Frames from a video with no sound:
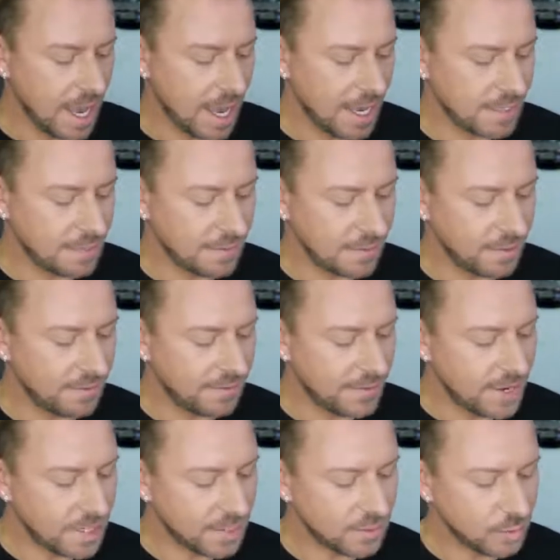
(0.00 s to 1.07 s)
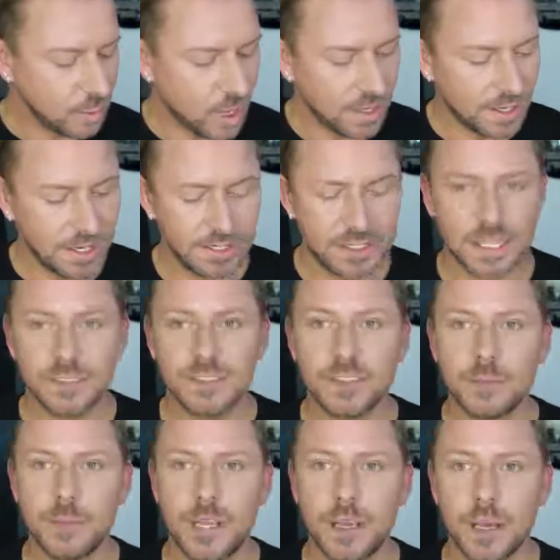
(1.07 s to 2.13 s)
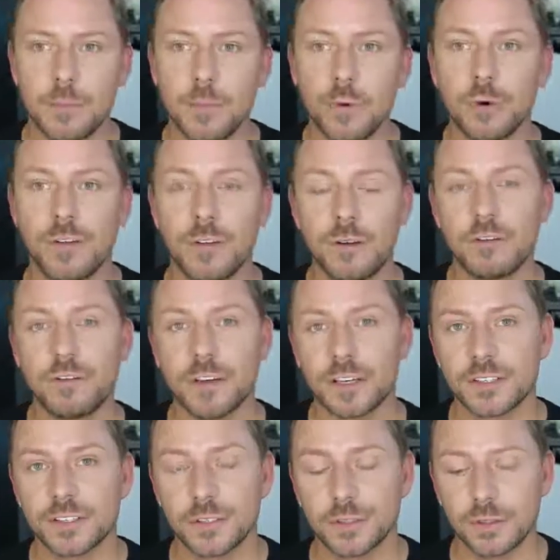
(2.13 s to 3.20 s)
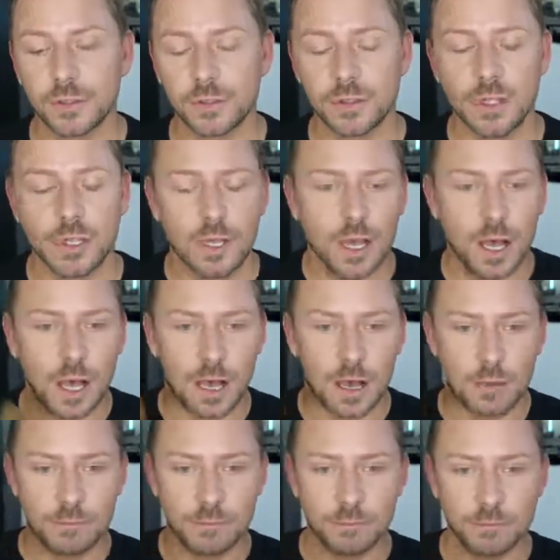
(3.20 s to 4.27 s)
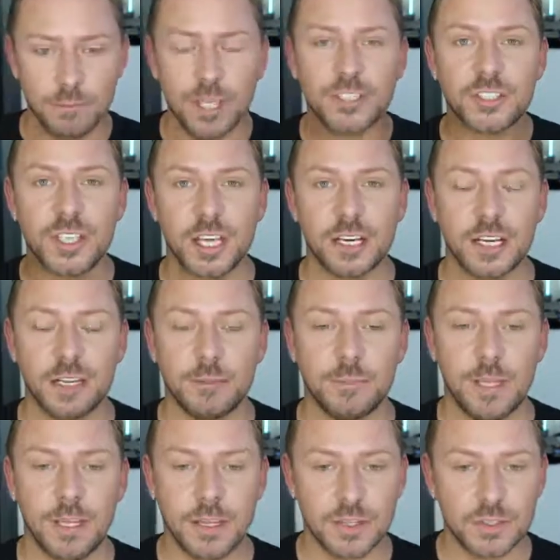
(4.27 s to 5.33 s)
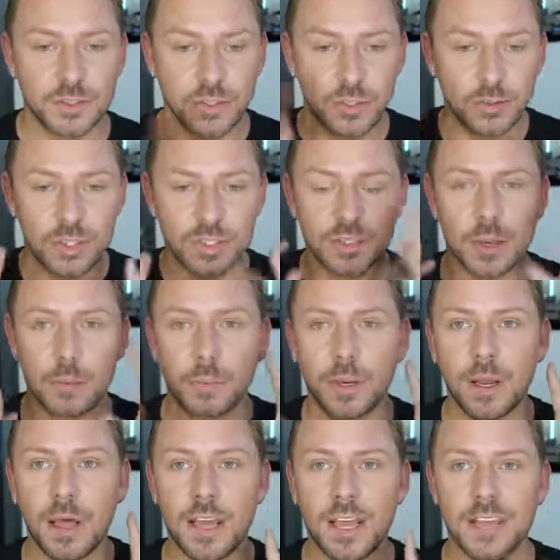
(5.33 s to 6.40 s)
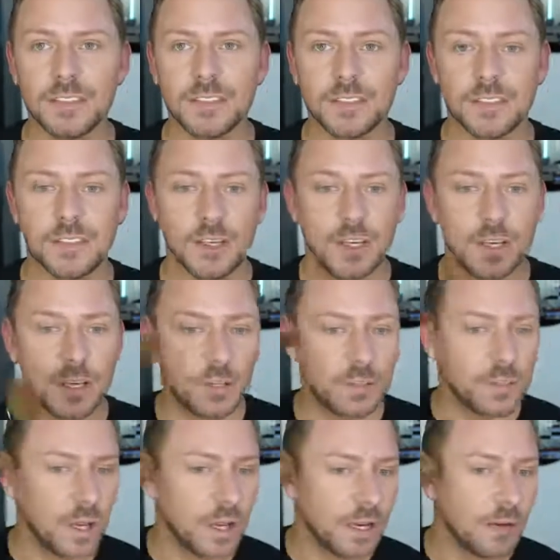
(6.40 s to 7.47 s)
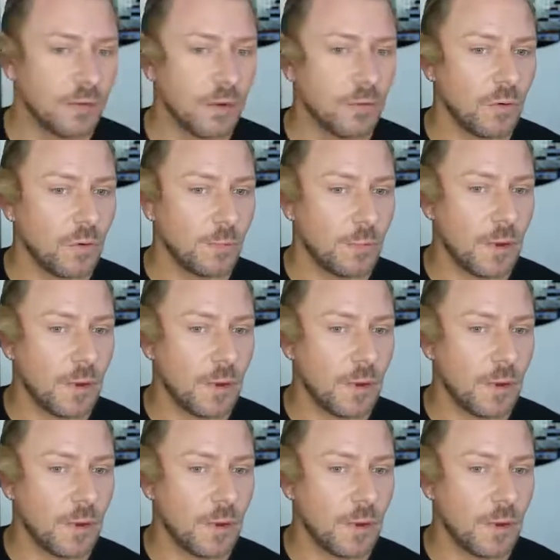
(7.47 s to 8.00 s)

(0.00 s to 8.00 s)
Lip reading: And the first one tends to be a more universal blush technique because you just apply it starting